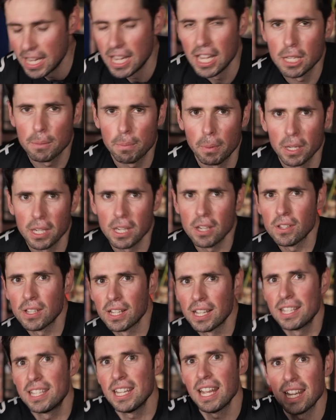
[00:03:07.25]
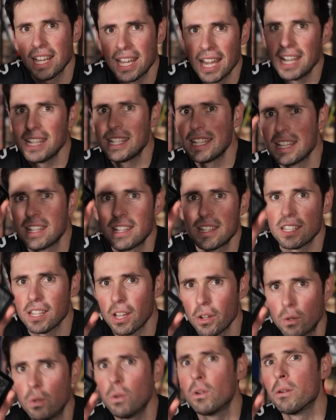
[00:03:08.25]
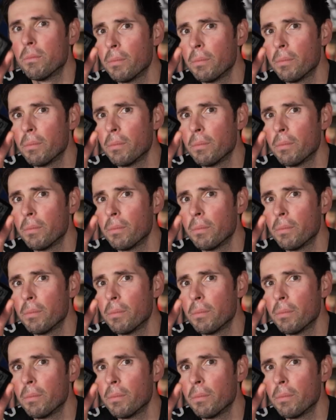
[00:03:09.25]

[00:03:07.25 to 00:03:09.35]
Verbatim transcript: is by using a dedicated cycle